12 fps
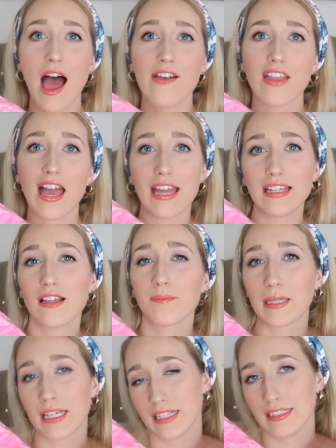and then
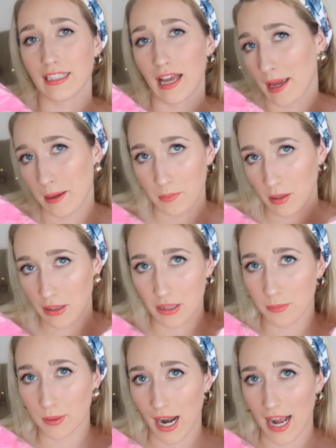because I'm
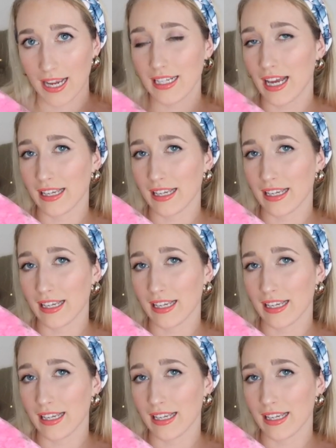the bride,